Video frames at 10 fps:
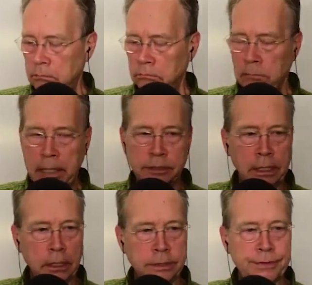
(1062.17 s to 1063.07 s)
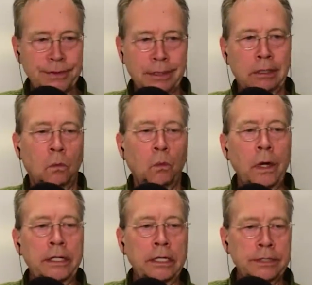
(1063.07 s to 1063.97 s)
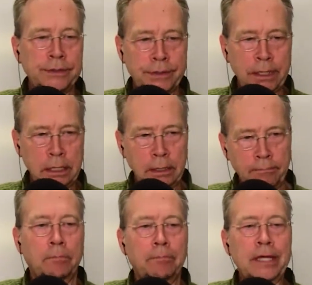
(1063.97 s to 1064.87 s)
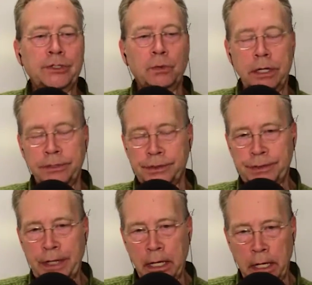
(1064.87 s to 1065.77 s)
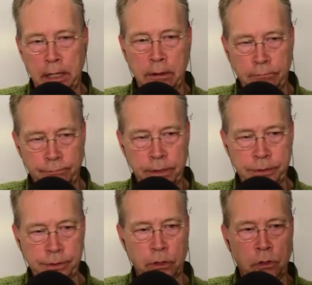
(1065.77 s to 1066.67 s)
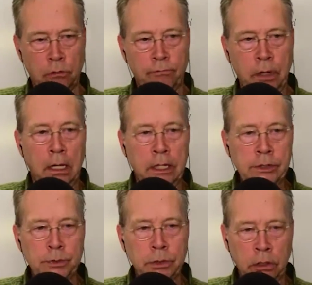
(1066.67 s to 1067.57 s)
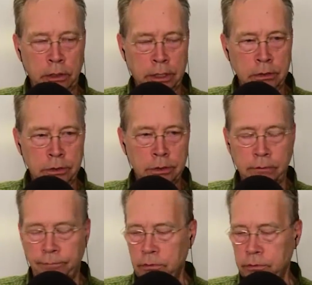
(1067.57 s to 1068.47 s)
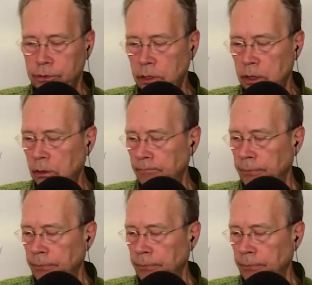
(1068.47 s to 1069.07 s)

Mike, tell us, what is the best way to stay ahead of this curve as we look into the future here?